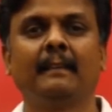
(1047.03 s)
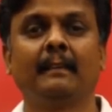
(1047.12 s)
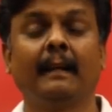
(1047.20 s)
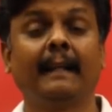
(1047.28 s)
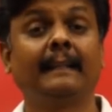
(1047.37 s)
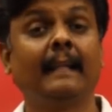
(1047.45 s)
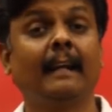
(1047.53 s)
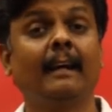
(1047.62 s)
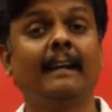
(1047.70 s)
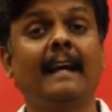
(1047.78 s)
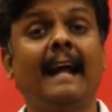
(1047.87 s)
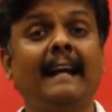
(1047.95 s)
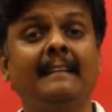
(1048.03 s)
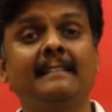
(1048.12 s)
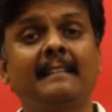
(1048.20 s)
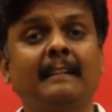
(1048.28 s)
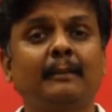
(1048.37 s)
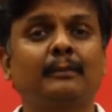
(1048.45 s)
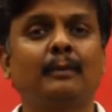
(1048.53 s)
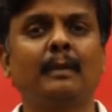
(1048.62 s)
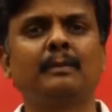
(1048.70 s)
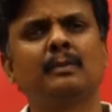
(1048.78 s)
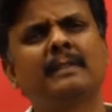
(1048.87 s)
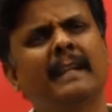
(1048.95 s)
And there are another set of
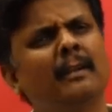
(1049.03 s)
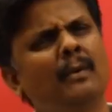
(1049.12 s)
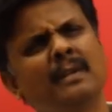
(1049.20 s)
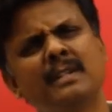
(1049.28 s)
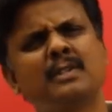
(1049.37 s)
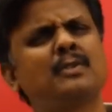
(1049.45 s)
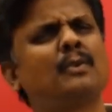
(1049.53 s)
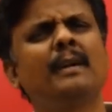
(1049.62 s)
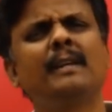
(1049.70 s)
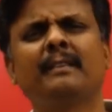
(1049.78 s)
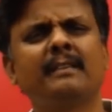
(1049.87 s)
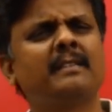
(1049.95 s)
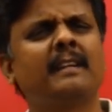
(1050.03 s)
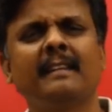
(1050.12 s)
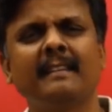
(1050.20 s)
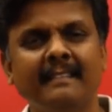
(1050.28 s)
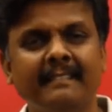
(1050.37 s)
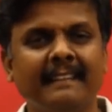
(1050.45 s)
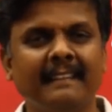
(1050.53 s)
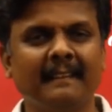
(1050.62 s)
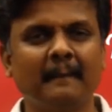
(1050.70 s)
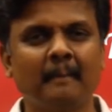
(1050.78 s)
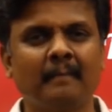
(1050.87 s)
students who say, no, it is so interesting and easy.